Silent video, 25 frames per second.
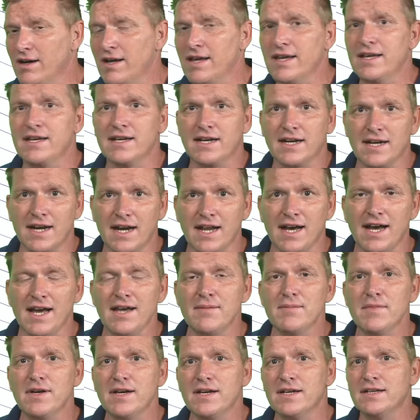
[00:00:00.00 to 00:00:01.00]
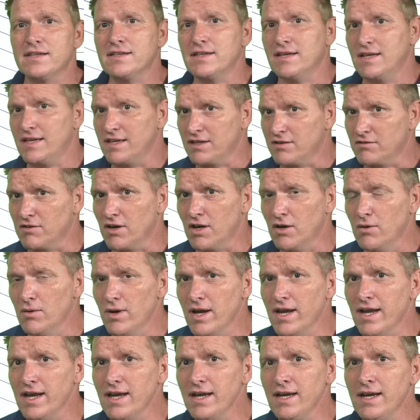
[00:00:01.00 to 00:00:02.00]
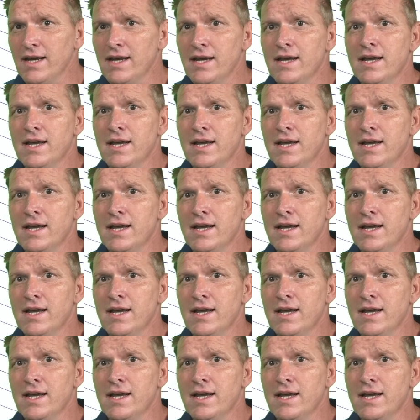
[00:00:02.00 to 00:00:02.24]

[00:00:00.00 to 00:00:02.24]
in your climate, in growing,